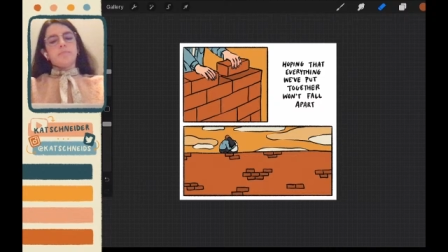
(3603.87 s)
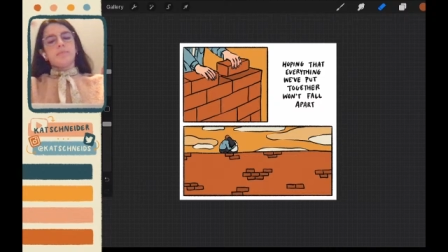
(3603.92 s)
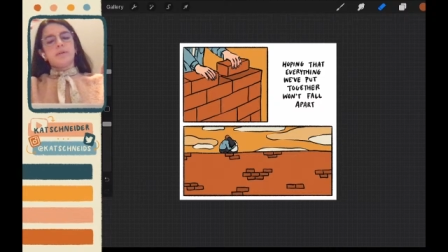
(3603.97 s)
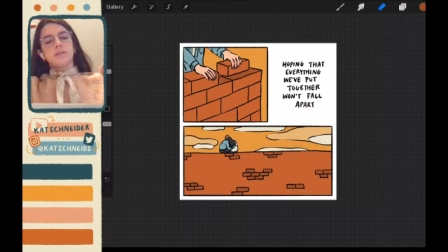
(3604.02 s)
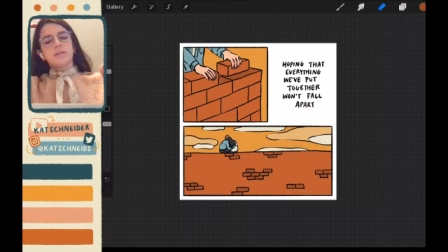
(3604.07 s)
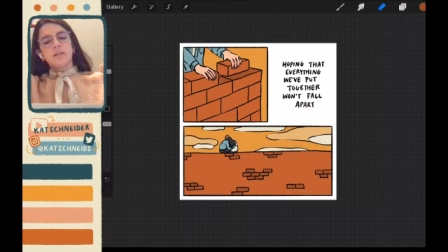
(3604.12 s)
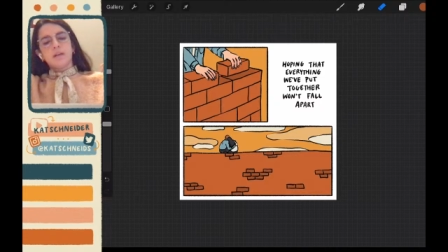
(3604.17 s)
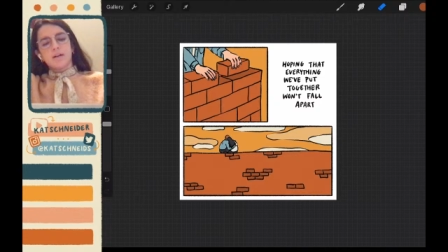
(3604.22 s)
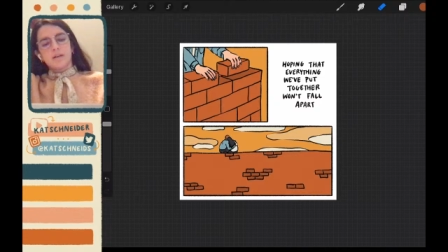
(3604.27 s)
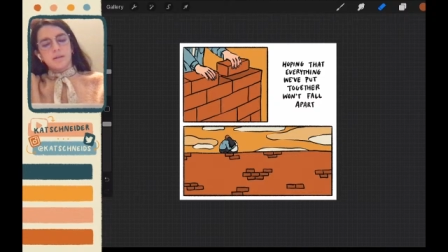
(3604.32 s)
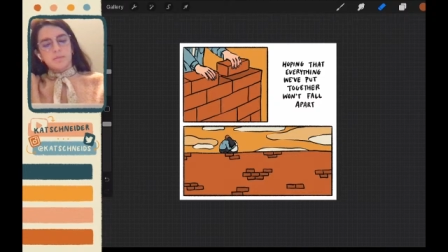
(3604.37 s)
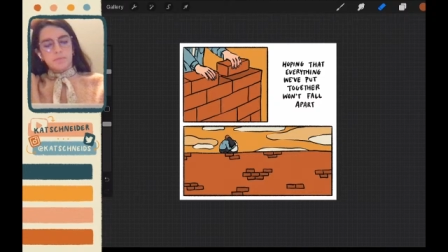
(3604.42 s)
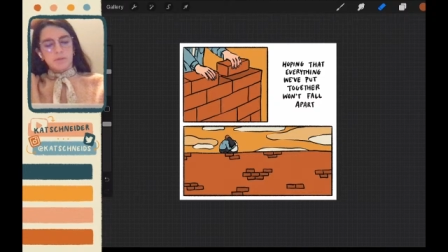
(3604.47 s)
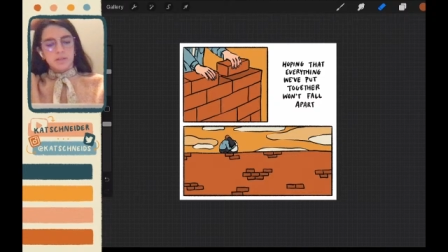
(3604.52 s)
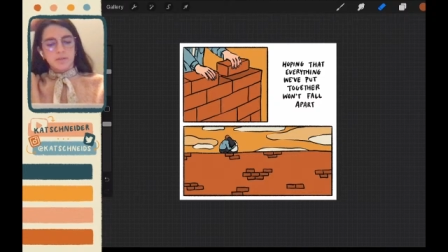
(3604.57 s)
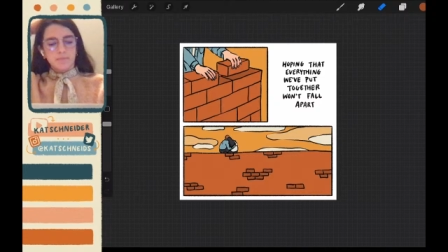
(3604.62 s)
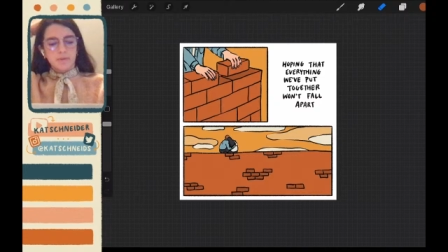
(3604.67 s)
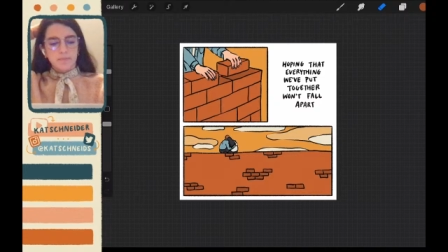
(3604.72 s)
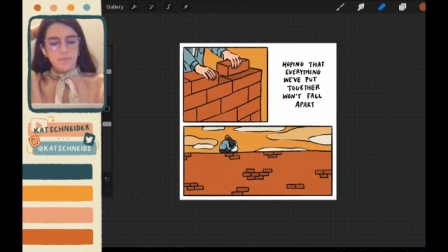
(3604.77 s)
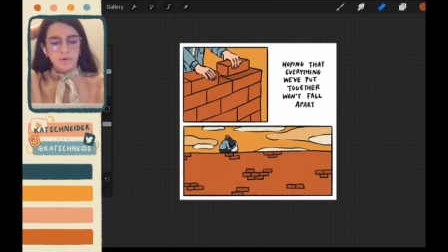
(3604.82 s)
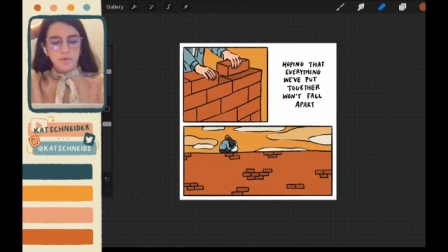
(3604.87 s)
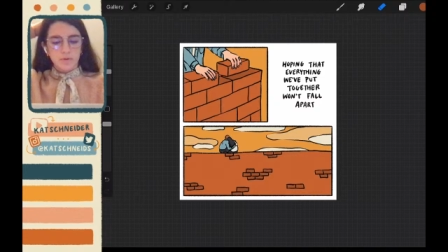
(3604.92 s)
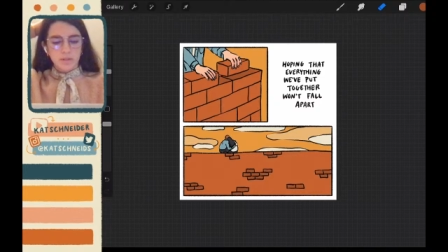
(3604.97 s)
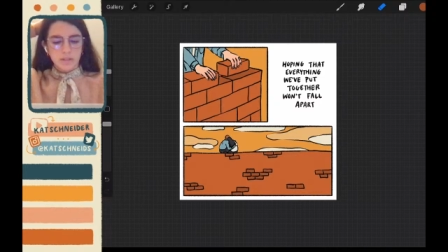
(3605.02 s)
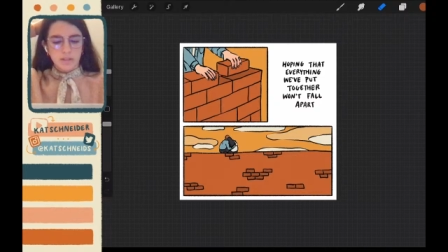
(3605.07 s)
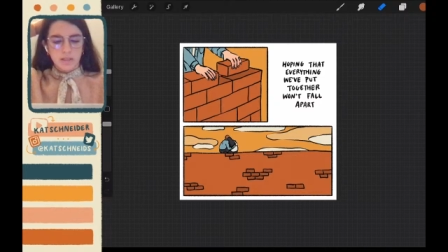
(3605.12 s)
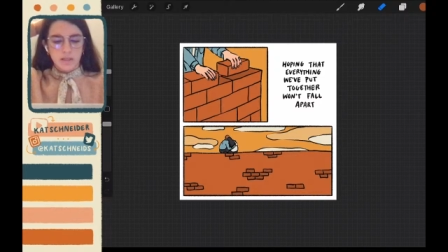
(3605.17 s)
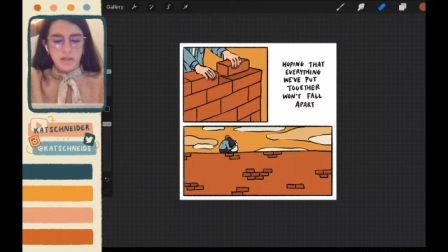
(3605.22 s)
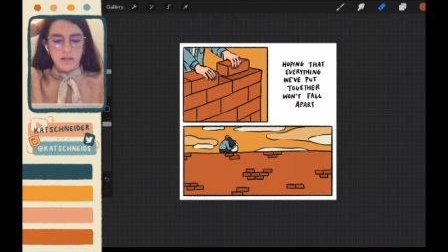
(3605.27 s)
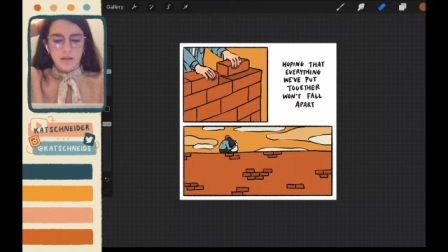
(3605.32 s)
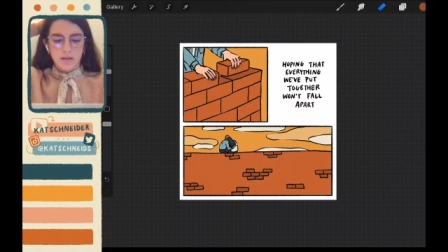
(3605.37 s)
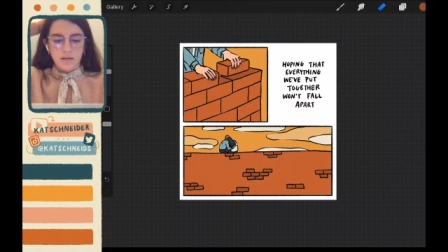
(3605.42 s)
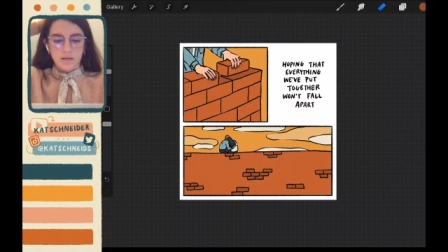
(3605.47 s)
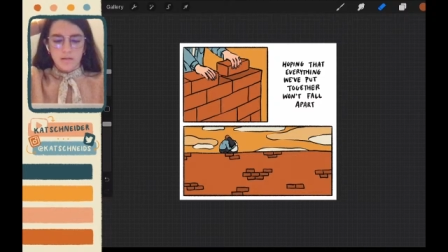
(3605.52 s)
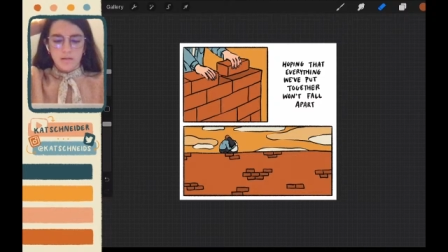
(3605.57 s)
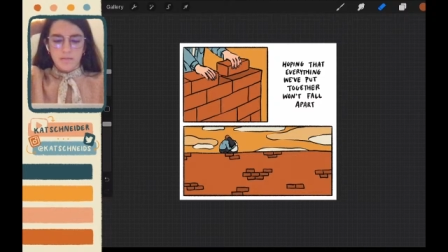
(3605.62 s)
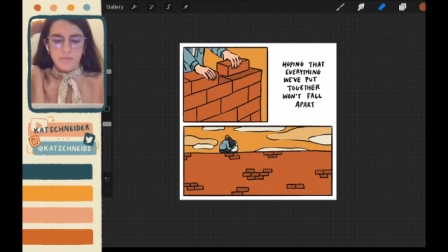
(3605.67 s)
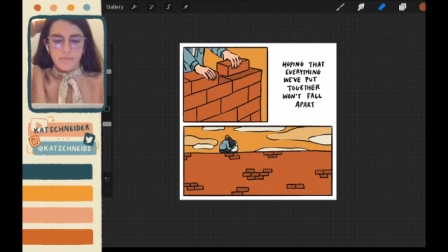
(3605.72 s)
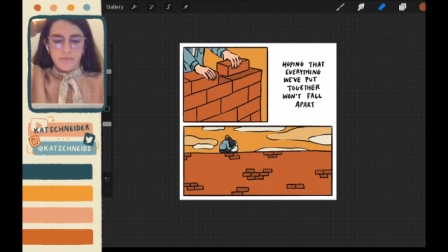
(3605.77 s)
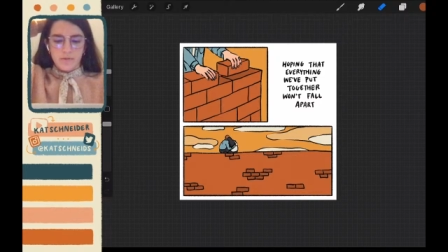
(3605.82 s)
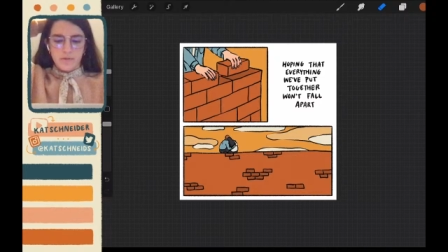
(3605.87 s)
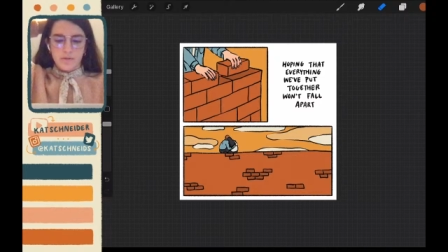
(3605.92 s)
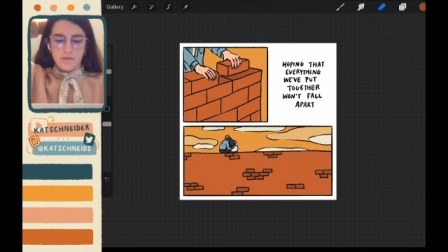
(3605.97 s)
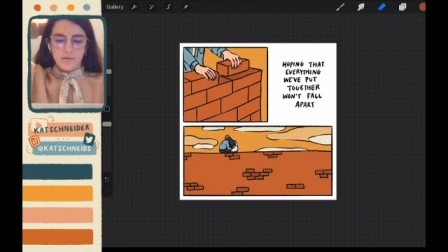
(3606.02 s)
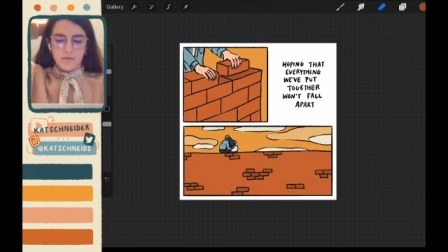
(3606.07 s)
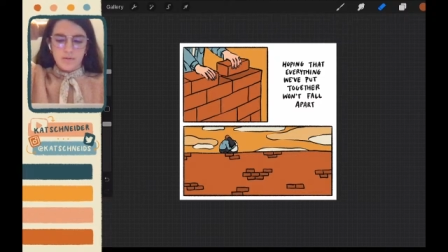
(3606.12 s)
But yeah, I'm gonna be posting